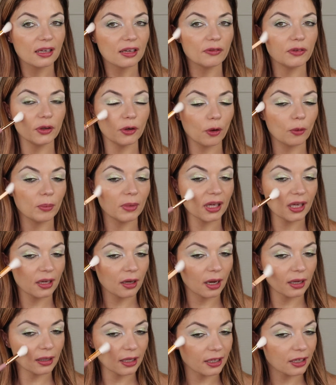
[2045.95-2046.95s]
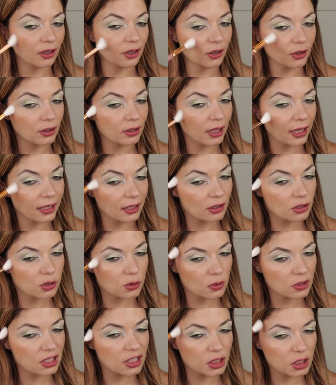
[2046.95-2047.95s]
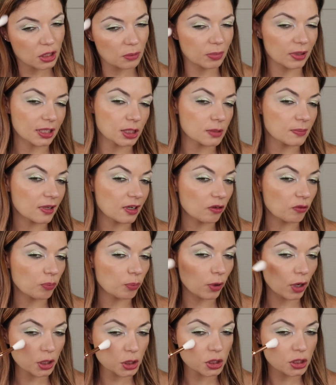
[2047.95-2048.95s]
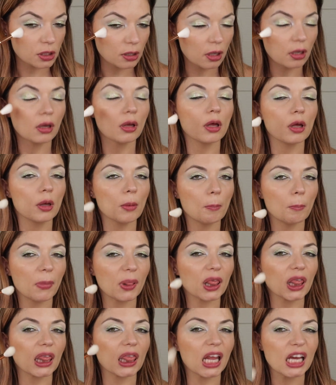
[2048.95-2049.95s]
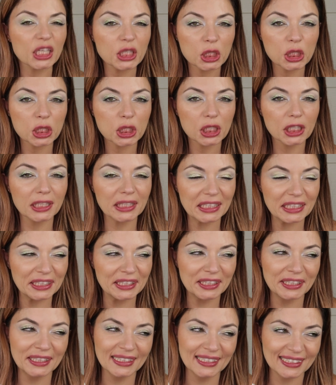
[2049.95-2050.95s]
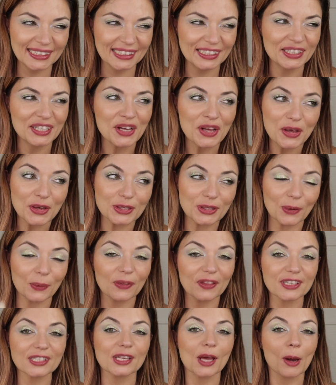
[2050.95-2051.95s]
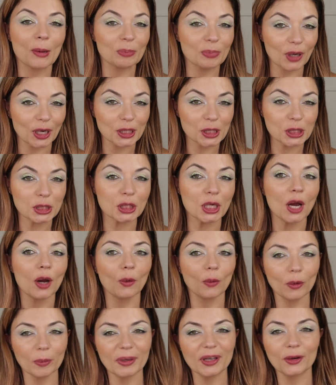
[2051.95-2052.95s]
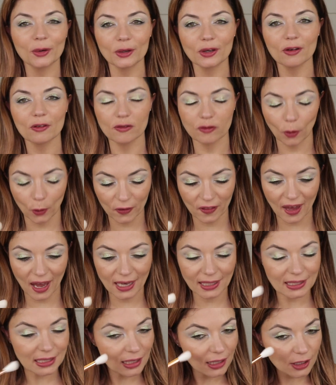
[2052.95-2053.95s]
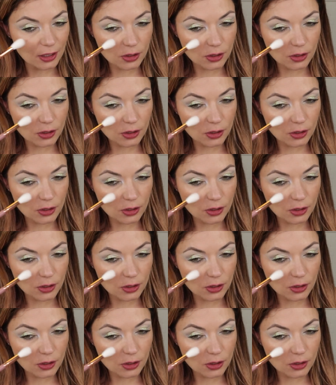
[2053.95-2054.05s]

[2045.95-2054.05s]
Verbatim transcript: If you know me, I like a good like strategic placement of brush. Blush. So this brush will be good for that.